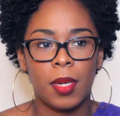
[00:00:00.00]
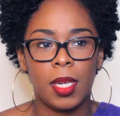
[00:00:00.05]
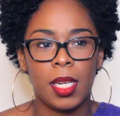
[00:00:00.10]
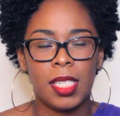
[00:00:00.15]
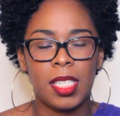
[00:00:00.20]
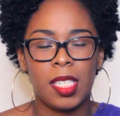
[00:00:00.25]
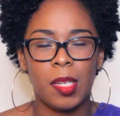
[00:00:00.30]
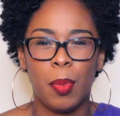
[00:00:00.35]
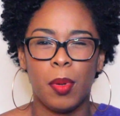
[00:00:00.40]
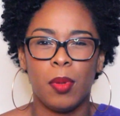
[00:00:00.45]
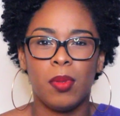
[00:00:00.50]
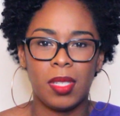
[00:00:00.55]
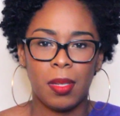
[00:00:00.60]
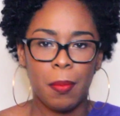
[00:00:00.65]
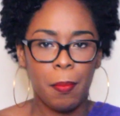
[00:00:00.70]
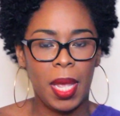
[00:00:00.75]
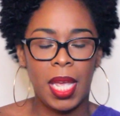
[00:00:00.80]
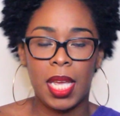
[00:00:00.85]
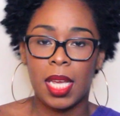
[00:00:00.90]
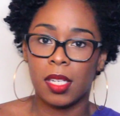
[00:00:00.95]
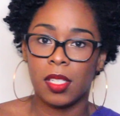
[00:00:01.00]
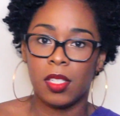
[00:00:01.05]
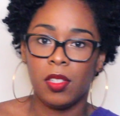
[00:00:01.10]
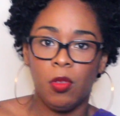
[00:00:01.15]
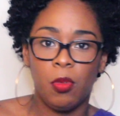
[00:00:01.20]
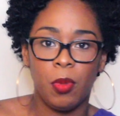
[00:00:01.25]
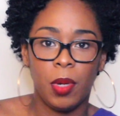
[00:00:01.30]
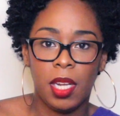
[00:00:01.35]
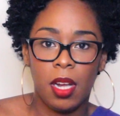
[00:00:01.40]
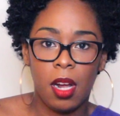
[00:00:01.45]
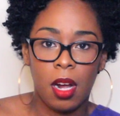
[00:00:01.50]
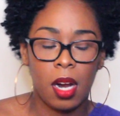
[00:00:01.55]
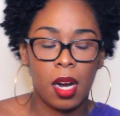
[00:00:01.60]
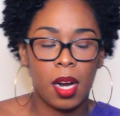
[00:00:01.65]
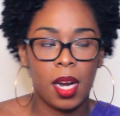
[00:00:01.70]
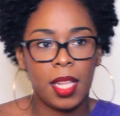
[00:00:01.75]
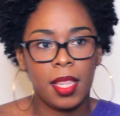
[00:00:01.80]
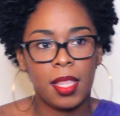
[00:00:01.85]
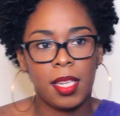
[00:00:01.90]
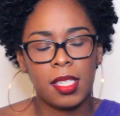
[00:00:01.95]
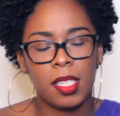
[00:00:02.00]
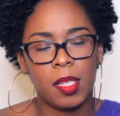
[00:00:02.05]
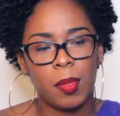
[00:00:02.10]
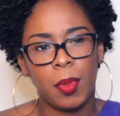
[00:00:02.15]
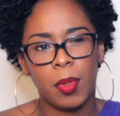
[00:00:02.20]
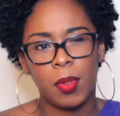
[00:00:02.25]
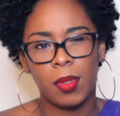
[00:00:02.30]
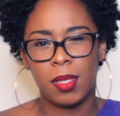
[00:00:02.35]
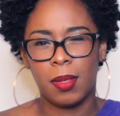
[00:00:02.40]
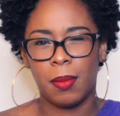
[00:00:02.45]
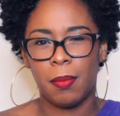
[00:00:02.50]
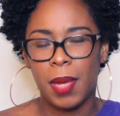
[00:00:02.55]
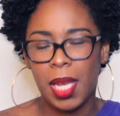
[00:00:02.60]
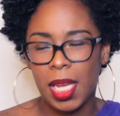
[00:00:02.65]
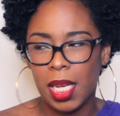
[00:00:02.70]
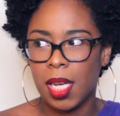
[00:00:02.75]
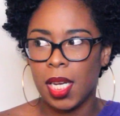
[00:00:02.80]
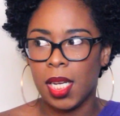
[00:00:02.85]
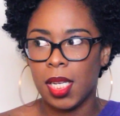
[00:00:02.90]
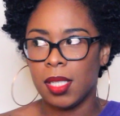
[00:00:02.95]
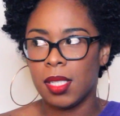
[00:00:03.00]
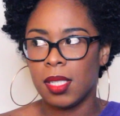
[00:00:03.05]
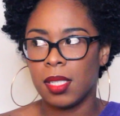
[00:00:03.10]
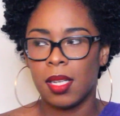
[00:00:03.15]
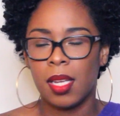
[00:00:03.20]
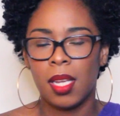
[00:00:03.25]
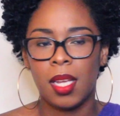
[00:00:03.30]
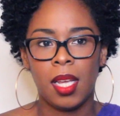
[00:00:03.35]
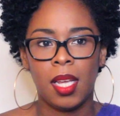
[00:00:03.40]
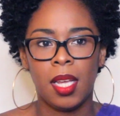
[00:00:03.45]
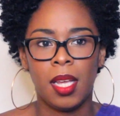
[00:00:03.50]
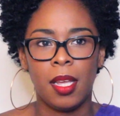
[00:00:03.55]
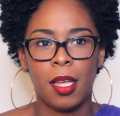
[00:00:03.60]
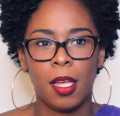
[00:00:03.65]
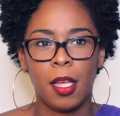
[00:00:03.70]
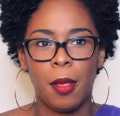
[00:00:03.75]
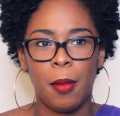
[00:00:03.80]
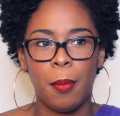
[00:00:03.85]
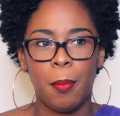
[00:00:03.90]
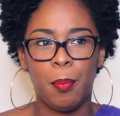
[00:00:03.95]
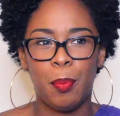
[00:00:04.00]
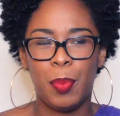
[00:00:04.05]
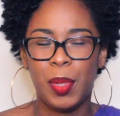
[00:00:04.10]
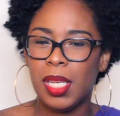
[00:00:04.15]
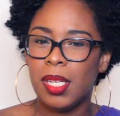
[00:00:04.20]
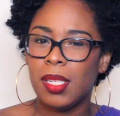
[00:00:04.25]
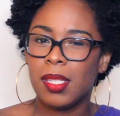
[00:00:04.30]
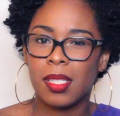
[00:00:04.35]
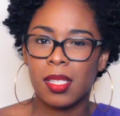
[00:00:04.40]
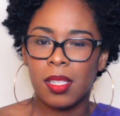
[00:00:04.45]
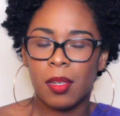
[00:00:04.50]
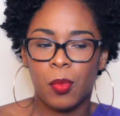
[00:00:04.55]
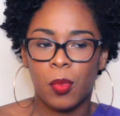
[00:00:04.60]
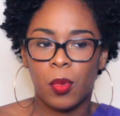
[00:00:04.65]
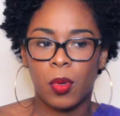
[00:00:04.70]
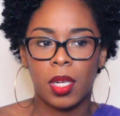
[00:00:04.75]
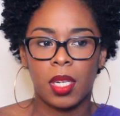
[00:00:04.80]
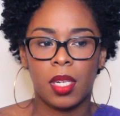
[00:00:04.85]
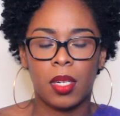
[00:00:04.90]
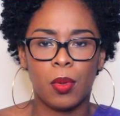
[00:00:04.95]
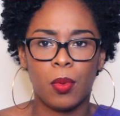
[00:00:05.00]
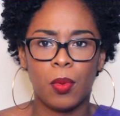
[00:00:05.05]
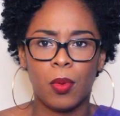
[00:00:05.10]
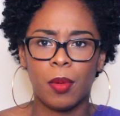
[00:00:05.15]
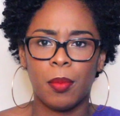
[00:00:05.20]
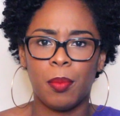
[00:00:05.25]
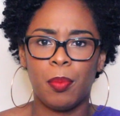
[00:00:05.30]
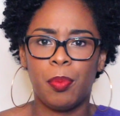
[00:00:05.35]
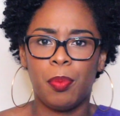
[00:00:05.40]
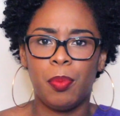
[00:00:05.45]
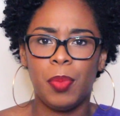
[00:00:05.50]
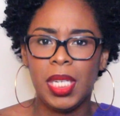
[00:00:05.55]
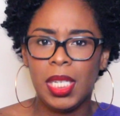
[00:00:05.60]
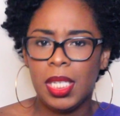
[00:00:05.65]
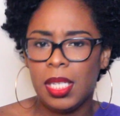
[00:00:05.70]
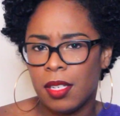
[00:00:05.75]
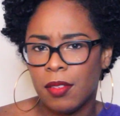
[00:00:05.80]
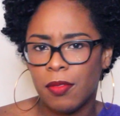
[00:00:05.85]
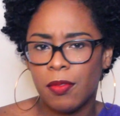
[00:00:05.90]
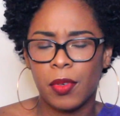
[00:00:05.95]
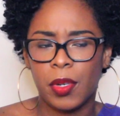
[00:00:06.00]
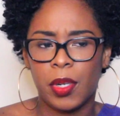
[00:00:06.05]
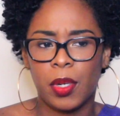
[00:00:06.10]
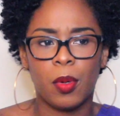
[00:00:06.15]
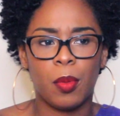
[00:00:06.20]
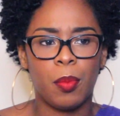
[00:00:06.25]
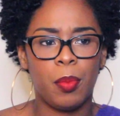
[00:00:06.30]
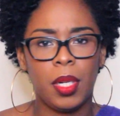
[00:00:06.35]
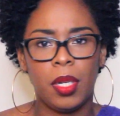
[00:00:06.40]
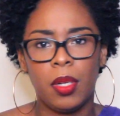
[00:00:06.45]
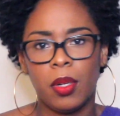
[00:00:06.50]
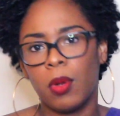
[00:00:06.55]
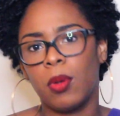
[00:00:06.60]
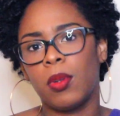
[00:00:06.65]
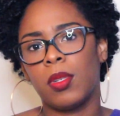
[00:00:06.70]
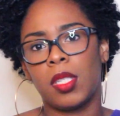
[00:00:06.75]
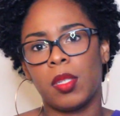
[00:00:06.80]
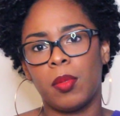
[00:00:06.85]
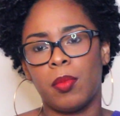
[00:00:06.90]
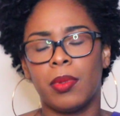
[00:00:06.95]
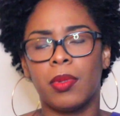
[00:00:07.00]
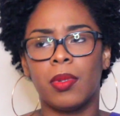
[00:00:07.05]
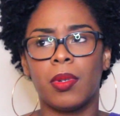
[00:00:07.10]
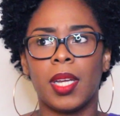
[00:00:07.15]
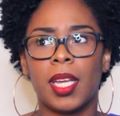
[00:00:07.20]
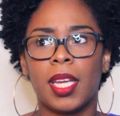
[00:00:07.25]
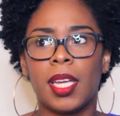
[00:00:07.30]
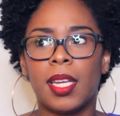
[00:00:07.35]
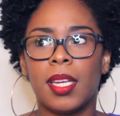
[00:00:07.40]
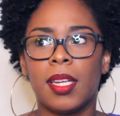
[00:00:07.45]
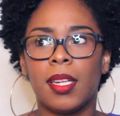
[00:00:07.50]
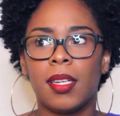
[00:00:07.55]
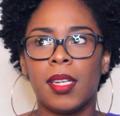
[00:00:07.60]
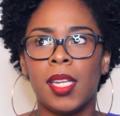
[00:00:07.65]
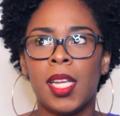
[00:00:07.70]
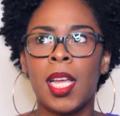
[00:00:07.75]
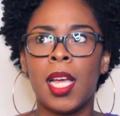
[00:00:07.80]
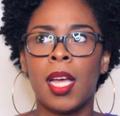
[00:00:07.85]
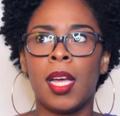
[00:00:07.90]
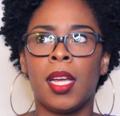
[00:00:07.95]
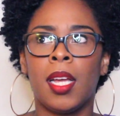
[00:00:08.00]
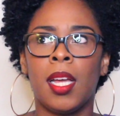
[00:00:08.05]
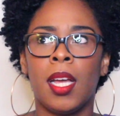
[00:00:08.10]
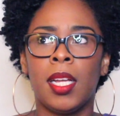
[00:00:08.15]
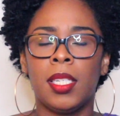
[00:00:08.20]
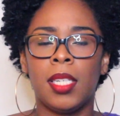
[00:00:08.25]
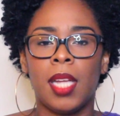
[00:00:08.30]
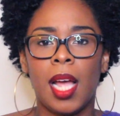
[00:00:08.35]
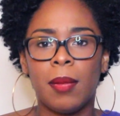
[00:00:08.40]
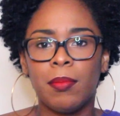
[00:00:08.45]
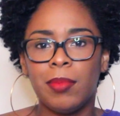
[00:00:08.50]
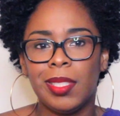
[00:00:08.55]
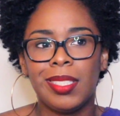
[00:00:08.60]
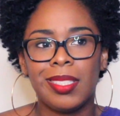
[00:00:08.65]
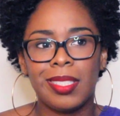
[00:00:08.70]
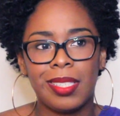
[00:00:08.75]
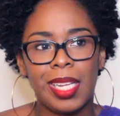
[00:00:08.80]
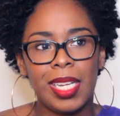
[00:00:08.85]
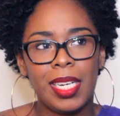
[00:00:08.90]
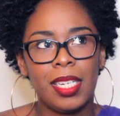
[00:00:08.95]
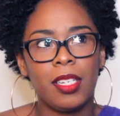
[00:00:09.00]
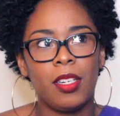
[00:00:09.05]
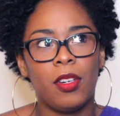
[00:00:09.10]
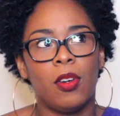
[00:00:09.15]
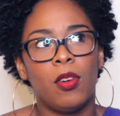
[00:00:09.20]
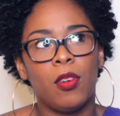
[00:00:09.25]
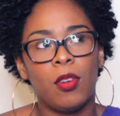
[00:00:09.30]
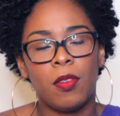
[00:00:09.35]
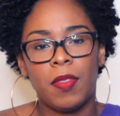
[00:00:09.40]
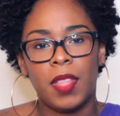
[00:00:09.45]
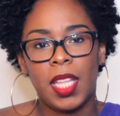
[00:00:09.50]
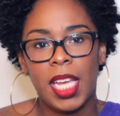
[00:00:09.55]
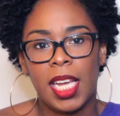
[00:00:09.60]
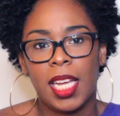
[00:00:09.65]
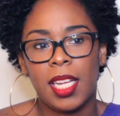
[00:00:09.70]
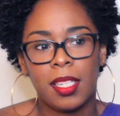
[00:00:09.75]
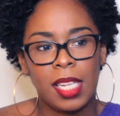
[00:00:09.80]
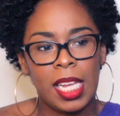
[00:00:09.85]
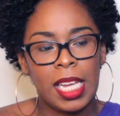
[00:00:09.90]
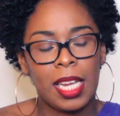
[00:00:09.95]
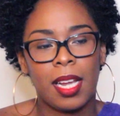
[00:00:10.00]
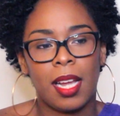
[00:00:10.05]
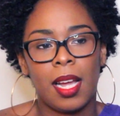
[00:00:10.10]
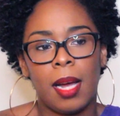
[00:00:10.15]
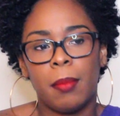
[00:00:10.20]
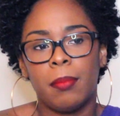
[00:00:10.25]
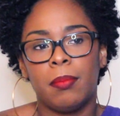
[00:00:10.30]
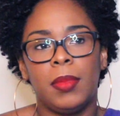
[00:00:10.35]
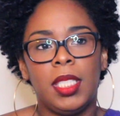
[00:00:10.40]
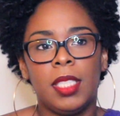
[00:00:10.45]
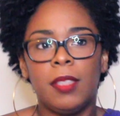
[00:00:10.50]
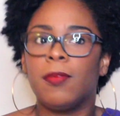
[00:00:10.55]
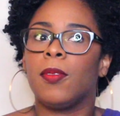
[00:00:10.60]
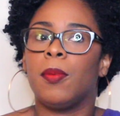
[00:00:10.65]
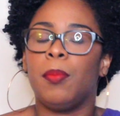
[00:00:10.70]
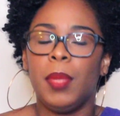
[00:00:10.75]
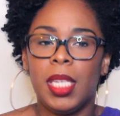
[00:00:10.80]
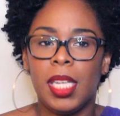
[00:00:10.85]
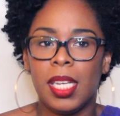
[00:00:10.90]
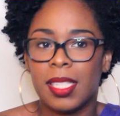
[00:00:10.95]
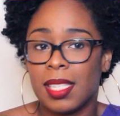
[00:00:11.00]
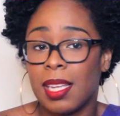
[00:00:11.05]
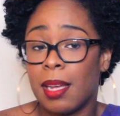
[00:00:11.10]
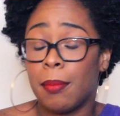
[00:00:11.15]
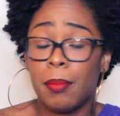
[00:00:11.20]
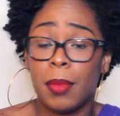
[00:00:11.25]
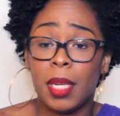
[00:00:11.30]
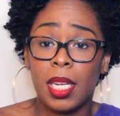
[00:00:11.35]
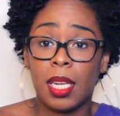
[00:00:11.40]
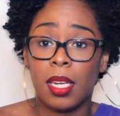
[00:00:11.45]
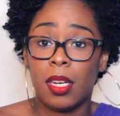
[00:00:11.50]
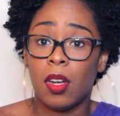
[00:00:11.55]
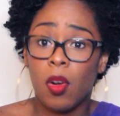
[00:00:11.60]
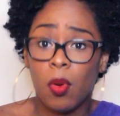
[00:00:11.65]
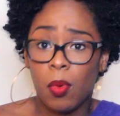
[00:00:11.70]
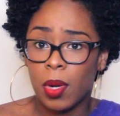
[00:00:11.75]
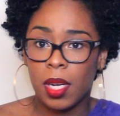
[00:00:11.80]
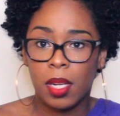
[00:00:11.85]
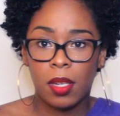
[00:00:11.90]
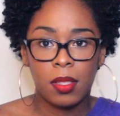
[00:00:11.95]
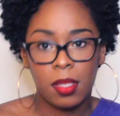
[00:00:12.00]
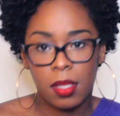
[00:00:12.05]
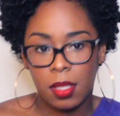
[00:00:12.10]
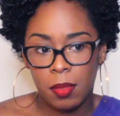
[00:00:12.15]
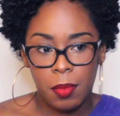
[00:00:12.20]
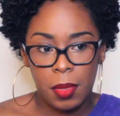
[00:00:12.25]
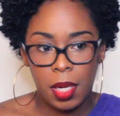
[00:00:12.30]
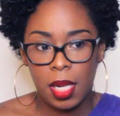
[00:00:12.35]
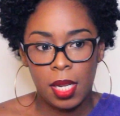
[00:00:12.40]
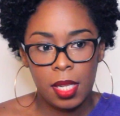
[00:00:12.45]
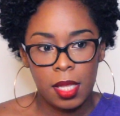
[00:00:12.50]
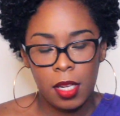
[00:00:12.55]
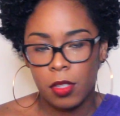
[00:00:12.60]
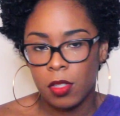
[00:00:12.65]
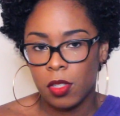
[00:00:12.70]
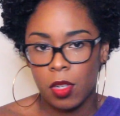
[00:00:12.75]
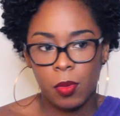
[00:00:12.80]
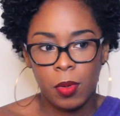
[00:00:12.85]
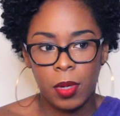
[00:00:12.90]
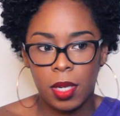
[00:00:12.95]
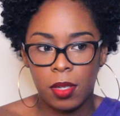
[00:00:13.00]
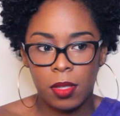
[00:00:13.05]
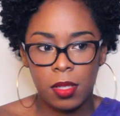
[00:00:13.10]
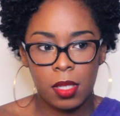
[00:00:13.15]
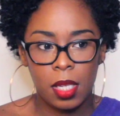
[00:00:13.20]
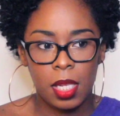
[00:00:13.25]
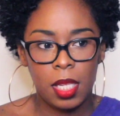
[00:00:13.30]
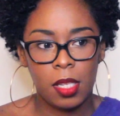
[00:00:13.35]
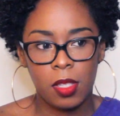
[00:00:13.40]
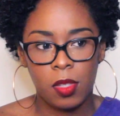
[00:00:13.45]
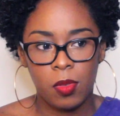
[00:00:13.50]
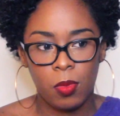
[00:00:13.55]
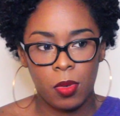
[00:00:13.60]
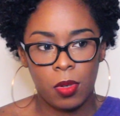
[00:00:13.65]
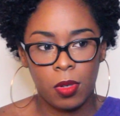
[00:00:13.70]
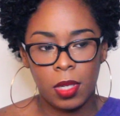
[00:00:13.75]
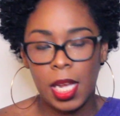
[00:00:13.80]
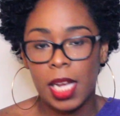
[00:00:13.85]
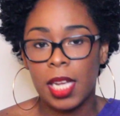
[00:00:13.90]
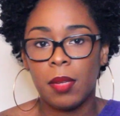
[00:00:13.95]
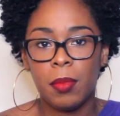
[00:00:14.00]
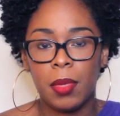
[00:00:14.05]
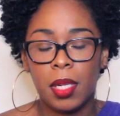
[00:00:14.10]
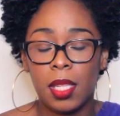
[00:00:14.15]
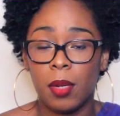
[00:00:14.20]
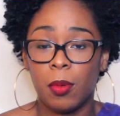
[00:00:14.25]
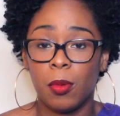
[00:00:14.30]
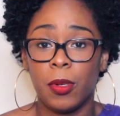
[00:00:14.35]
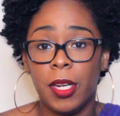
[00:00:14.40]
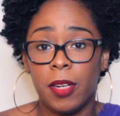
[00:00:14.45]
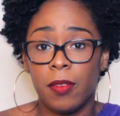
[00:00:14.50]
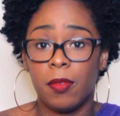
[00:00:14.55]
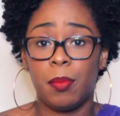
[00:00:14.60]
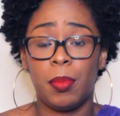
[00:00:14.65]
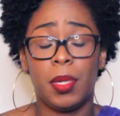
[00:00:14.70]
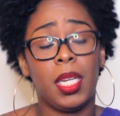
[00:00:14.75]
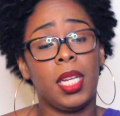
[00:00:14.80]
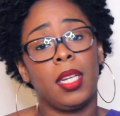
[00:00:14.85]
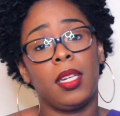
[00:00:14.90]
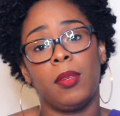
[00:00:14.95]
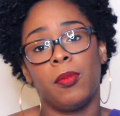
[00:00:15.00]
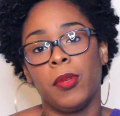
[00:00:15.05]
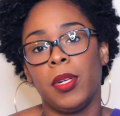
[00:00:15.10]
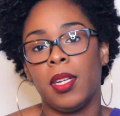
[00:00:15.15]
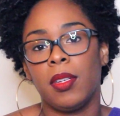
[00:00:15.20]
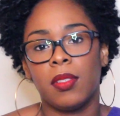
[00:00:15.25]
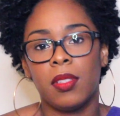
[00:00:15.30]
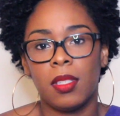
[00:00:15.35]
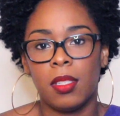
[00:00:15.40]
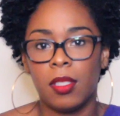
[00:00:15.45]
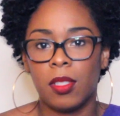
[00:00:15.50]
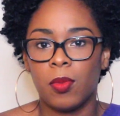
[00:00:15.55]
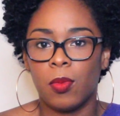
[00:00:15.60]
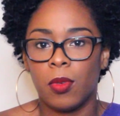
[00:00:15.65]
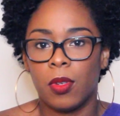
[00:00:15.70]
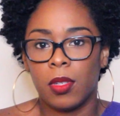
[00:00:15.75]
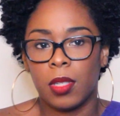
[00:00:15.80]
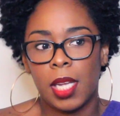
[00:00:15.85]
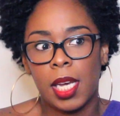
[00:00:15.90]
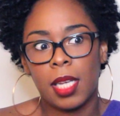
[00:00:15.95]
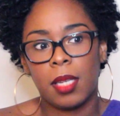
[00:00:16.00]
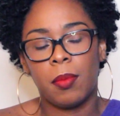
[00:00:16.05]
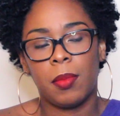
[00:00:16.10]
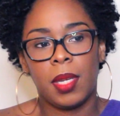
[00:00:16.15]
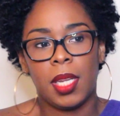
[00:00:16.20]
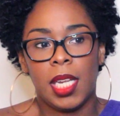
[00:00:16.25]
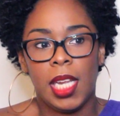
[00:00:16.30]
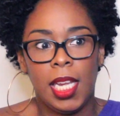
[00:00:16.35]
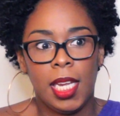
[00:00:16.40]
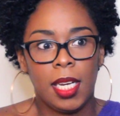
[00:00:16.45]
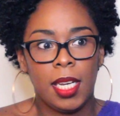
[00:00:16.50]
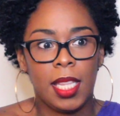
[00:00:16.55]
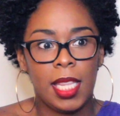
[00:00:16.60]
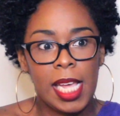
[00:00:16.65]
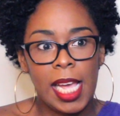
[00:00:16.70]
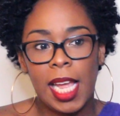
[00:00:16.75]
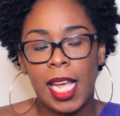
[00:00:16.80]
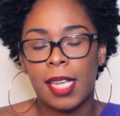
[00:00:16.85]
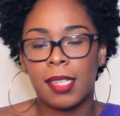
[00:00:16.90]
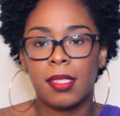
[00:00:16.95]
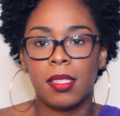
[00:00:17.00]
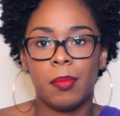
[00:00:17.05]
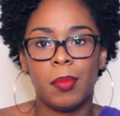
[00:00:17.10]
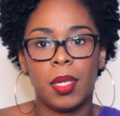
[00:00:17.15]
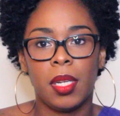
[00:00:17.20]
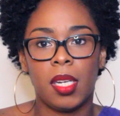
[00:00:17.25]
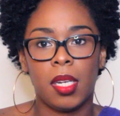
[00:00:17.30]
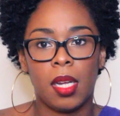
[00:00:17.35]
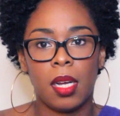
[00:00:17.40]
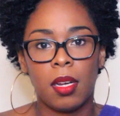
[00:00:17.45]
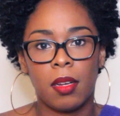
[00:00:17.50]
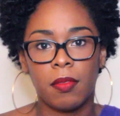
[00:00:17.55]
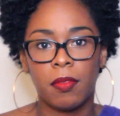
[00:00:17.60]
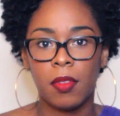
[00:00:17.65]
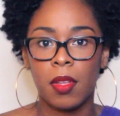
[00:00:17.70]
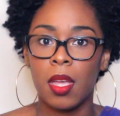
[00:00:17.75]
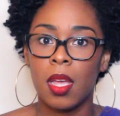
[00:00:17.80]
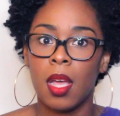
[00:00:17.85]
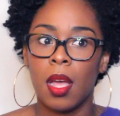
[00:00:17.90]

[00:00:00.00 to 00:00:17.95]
is supposed to make us who we are, and it's supposed to make us be someone or be different or be noticeable. And I'm just letting go of that. Like, I'm different because I'm me and no one else is me. There's no one else in this world like me. There will never be anyone else in this world like me, and that has to be enough.